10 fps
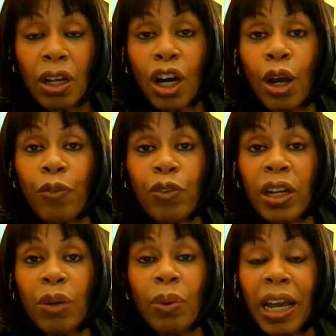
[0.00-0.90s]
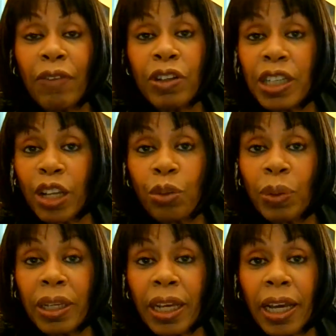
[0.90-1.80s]
Hopefully whatever death
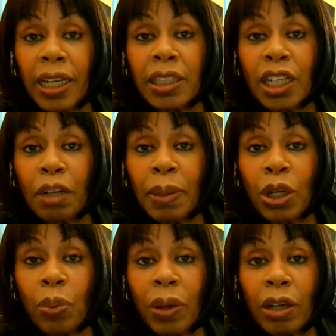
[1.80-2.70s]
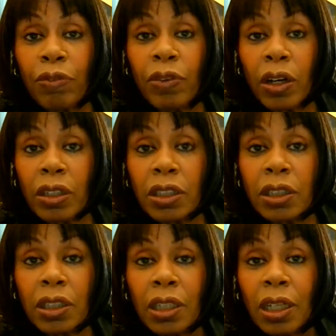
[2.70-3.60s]
we get is going to be quick, fast,